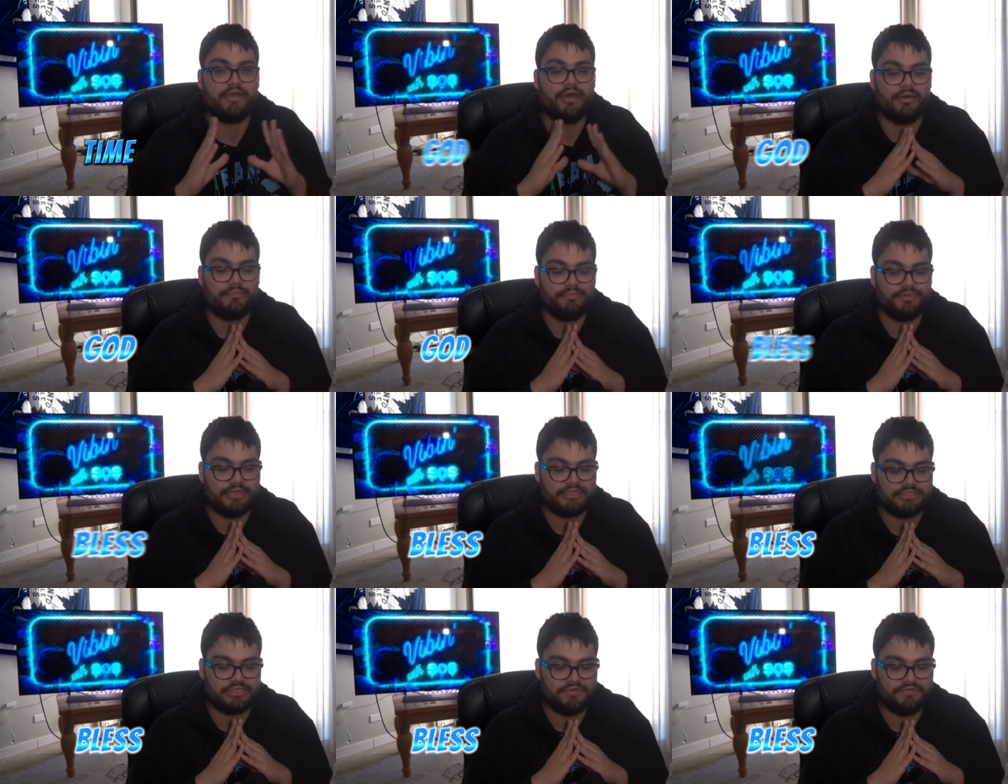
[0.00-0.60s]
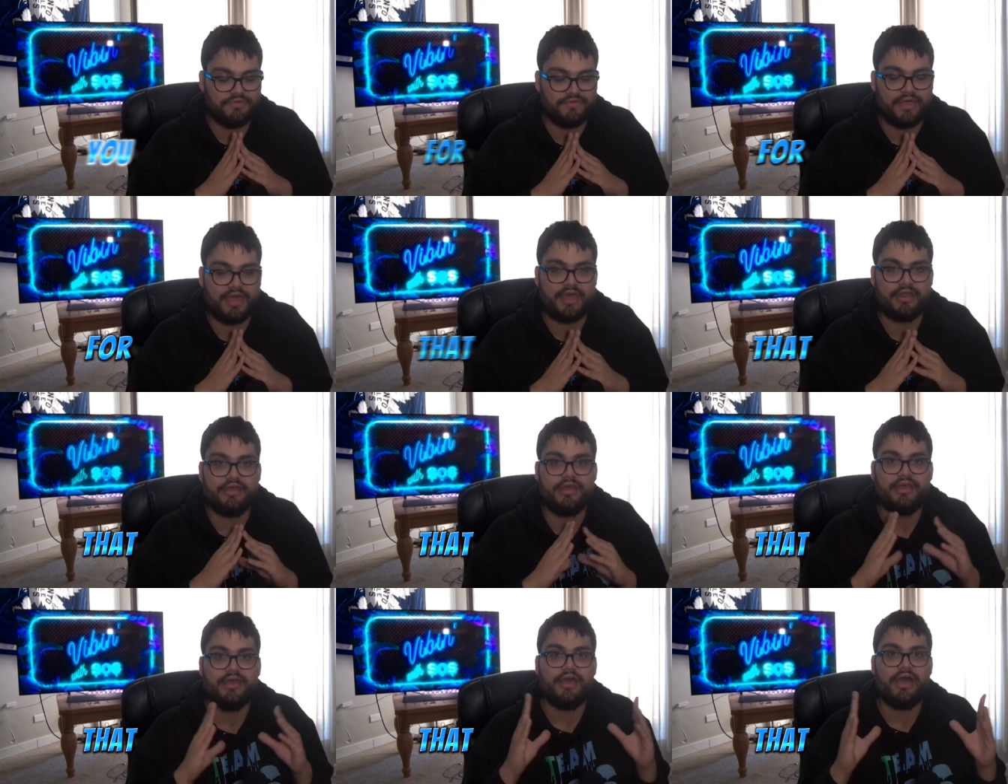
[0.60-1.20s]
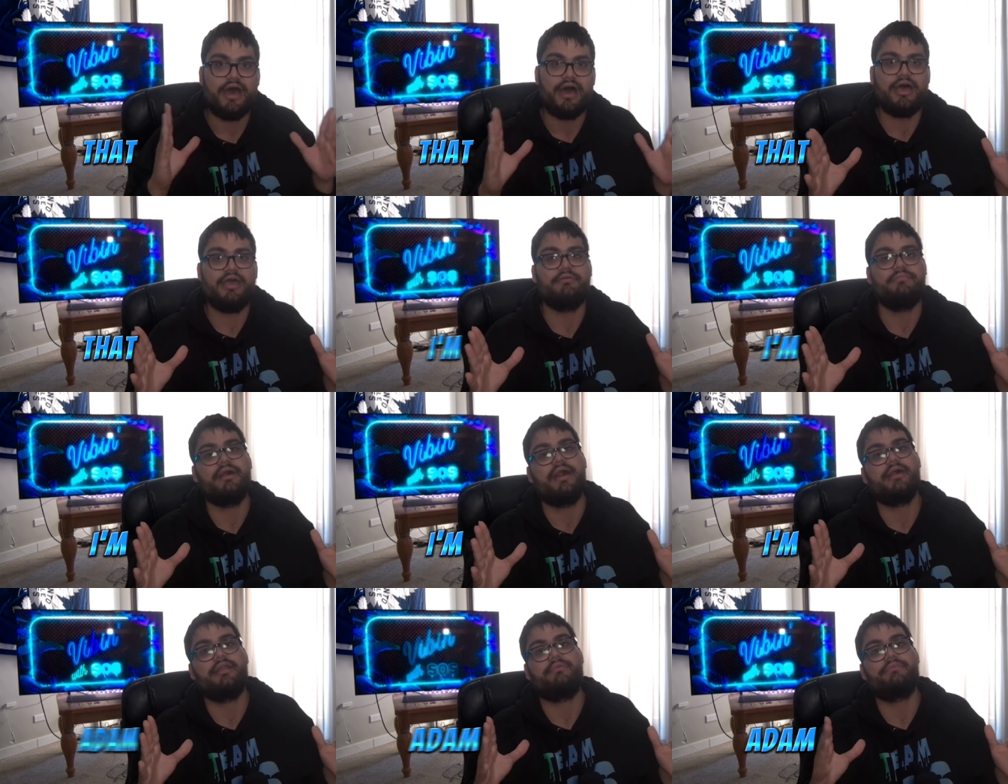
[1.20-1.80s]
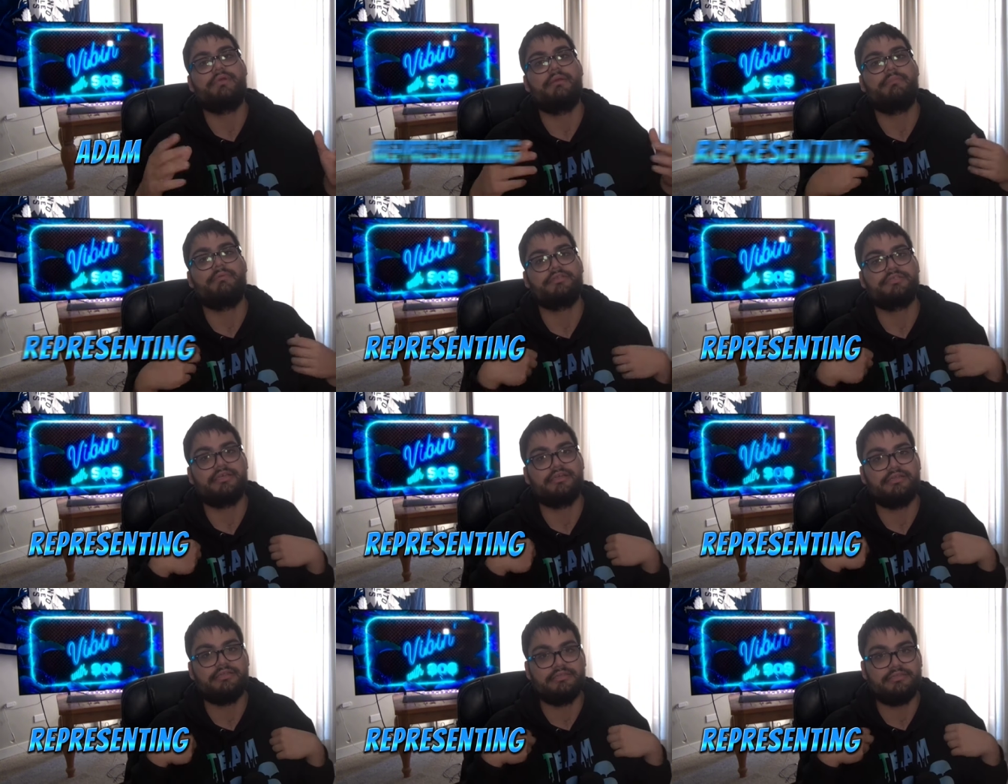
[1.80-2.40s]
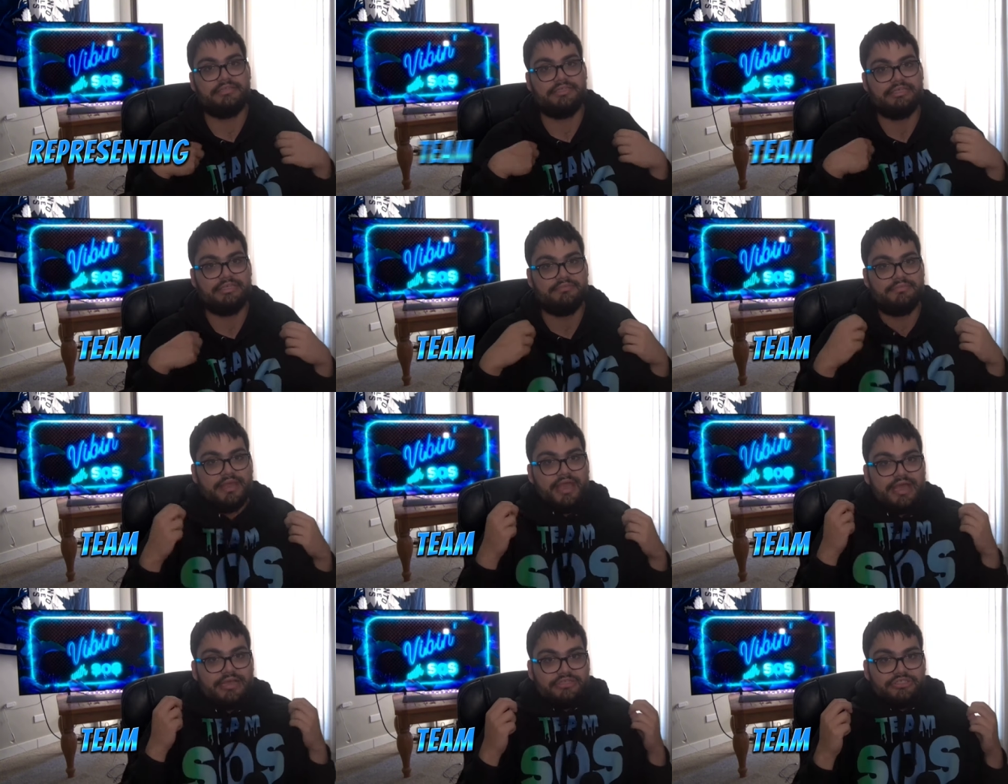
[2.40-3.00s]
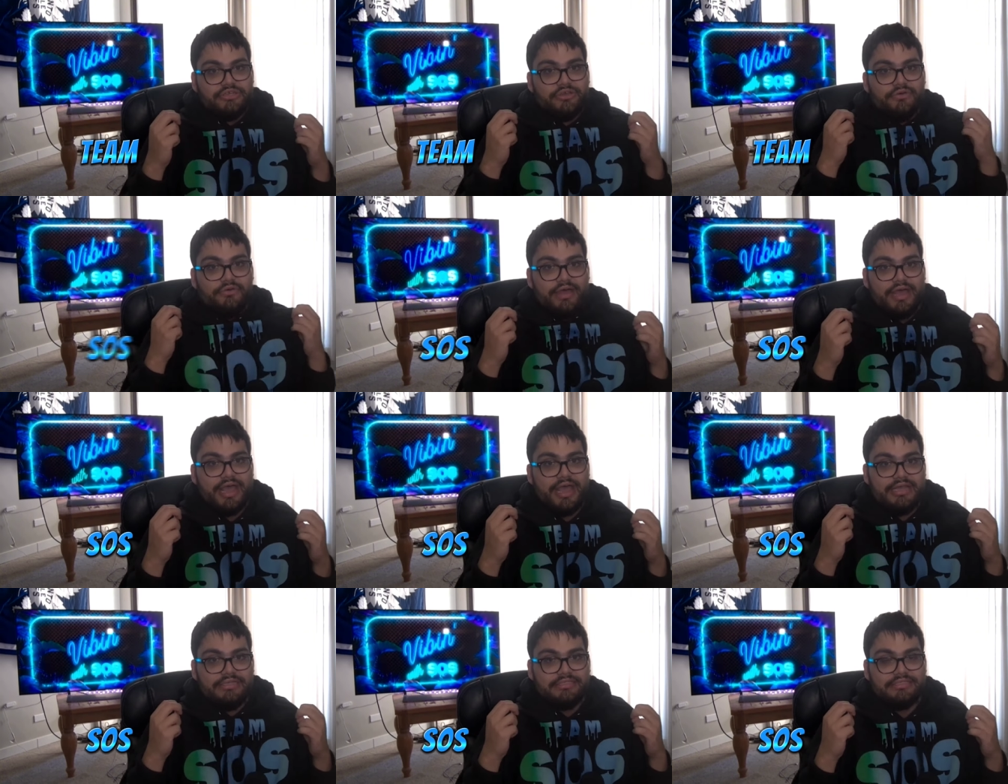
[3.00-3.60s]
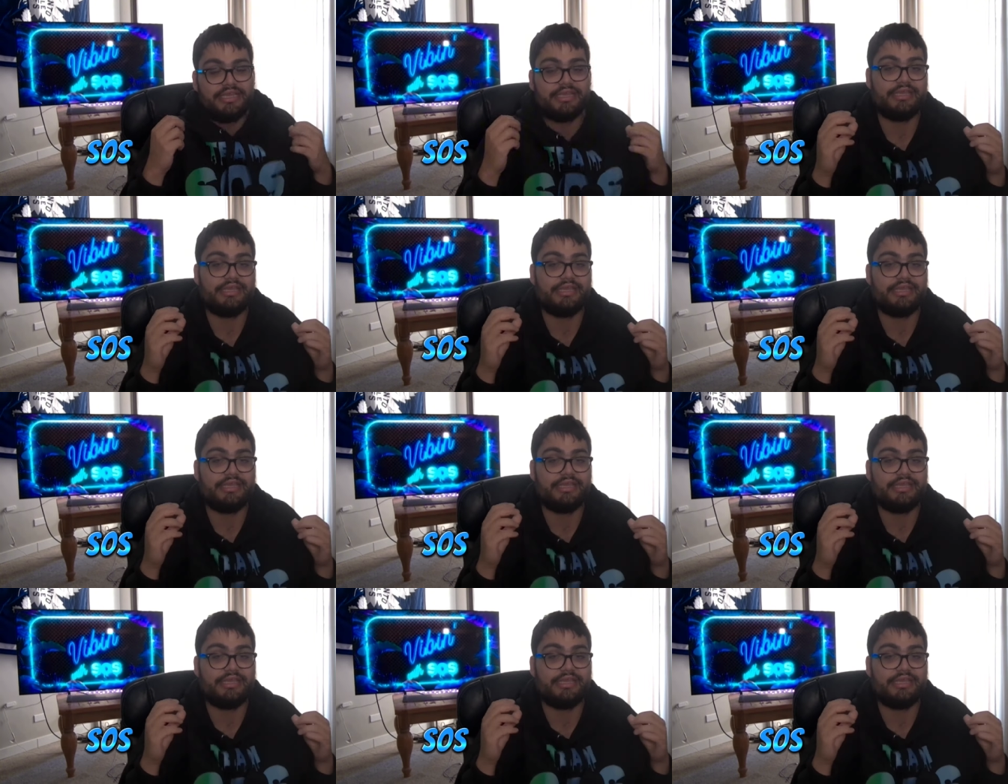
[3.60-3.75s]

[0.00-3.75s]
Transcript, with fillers: God bless you for that. I'm Adam representing Team SOS.